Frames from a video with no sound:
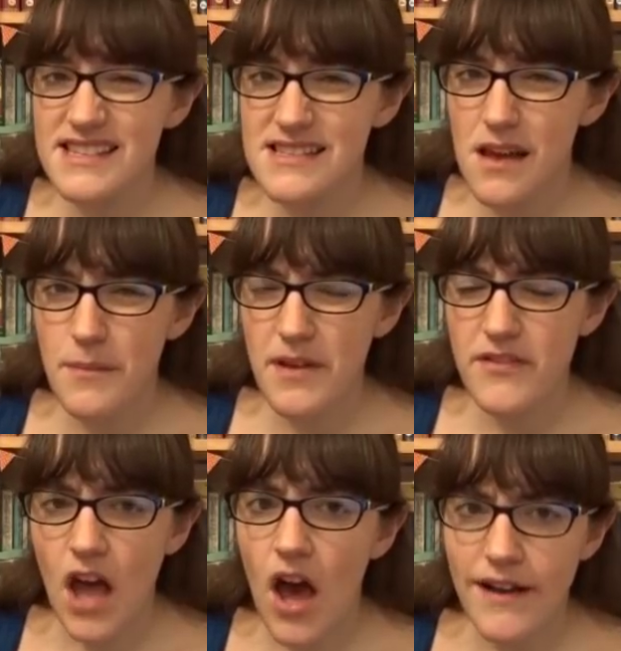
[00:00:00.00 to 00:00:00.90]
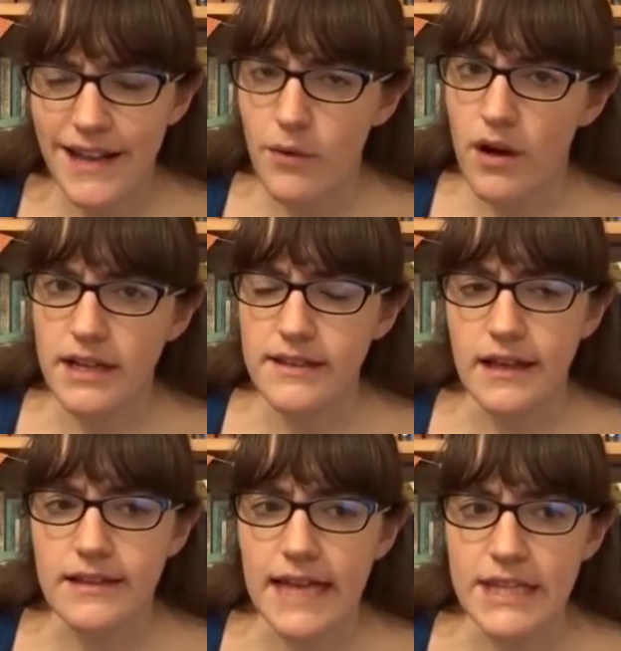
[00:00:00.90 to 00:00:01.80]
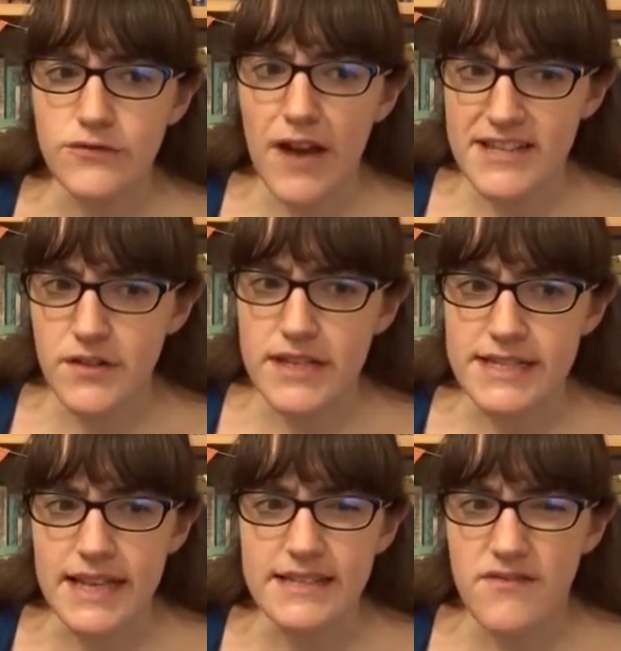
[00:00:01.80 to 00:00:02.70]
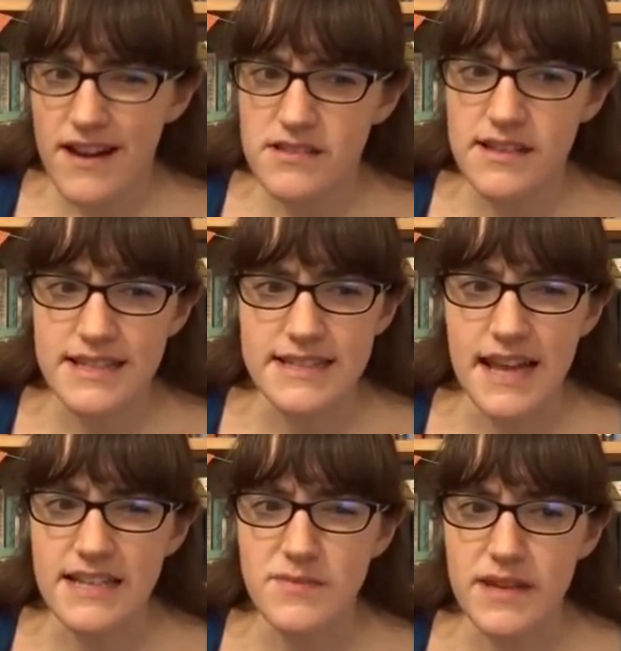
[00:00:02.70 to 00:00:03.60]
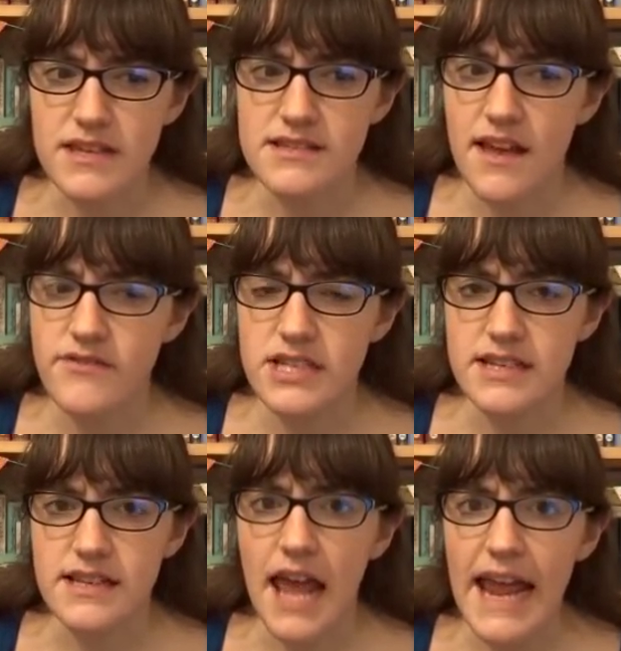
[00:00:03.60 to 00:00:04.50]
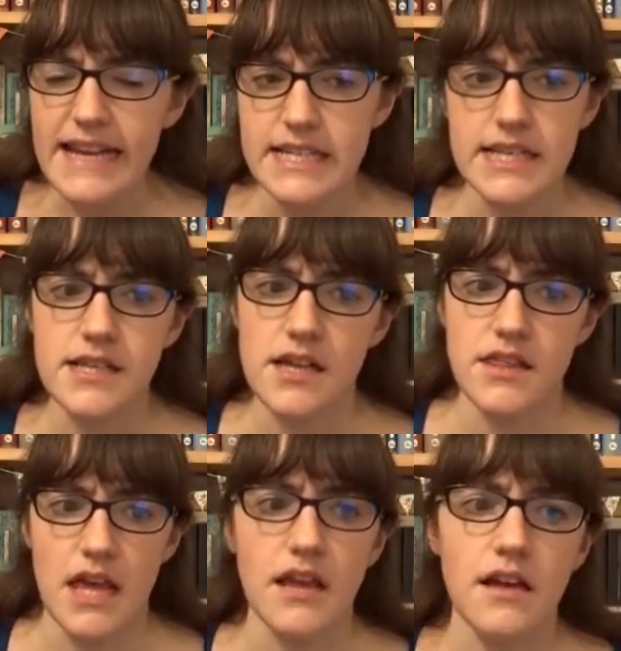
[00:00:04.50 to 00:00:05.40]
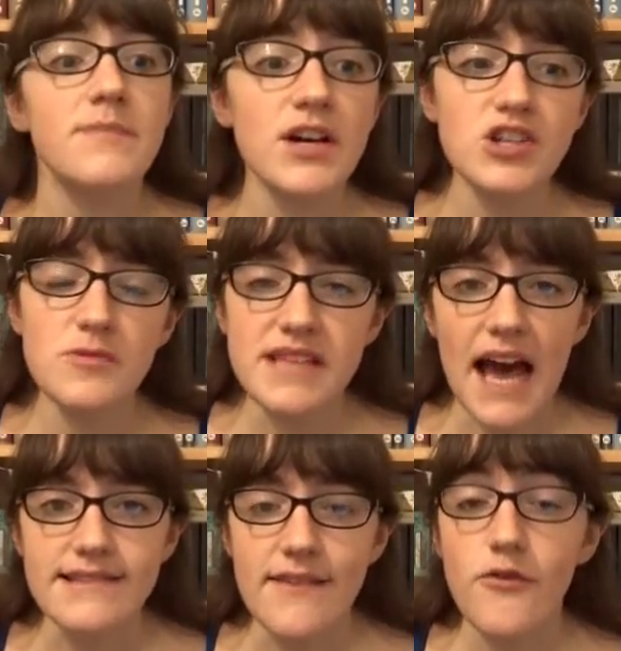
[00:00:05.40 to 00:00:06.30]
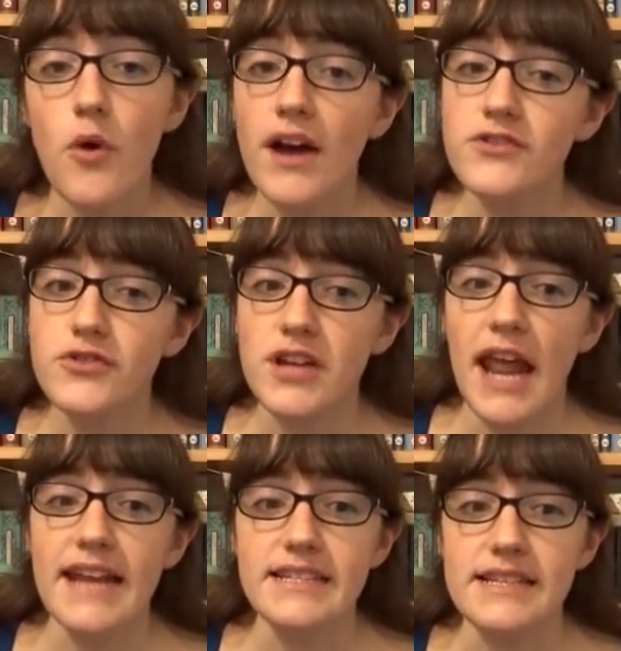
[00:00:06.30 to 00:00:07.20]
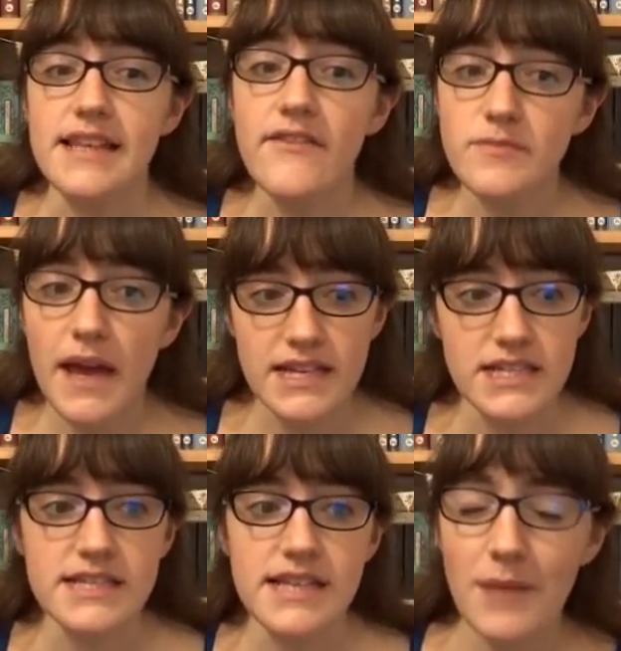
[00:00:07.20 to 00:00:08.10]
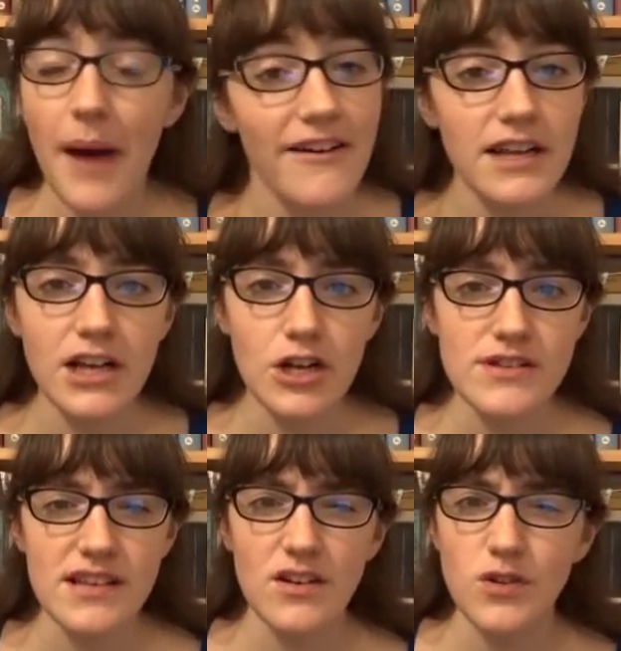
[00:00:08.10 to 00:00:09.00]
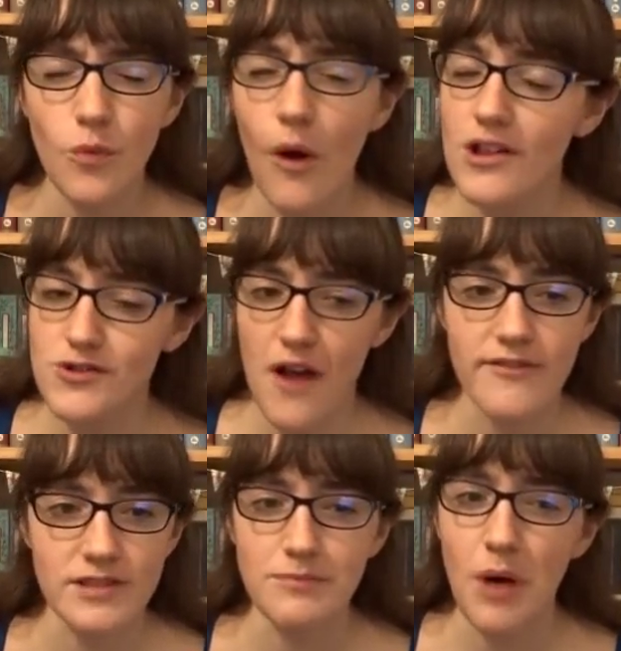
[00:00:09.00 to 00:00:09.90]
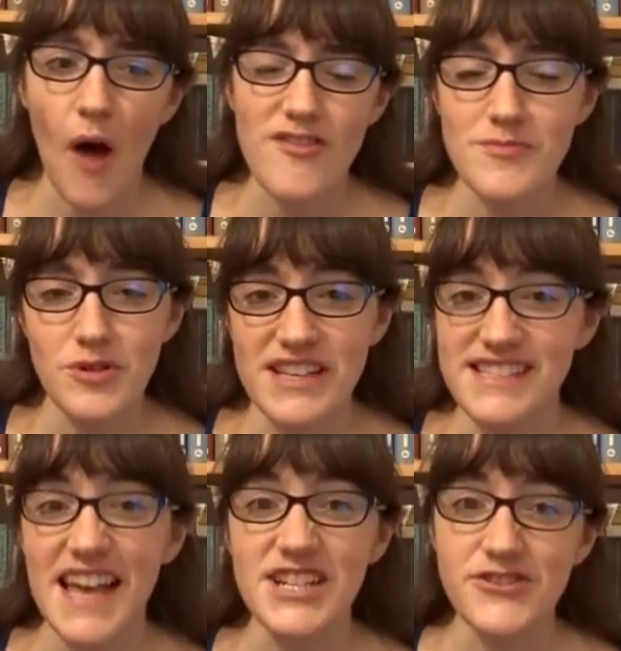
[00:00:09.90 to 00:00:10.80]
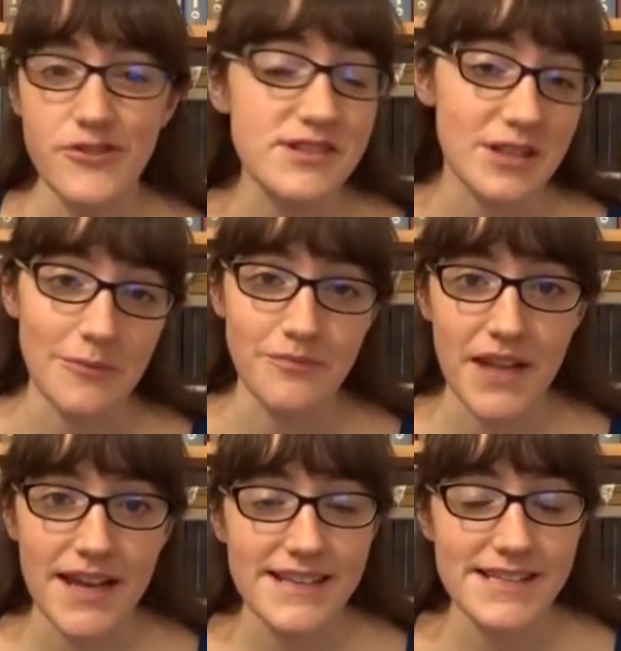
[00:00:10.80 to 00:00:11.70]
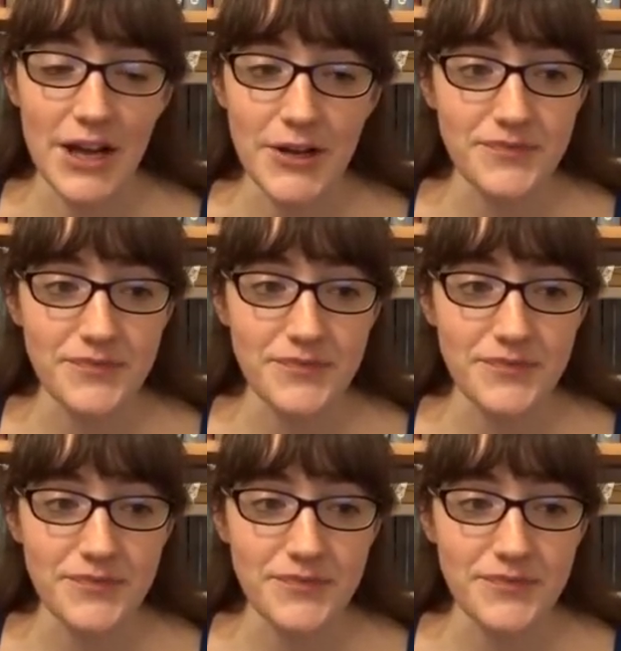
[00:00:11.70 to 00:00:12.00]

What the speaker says: is a bit of an earlier one, I think, than the rest on this list. The rest on this list tend to be 70s and 80s, I think. The Bertrams has 487 pages, and apparently includes a lot of world travel, and part of the book is set in Jerusalem. So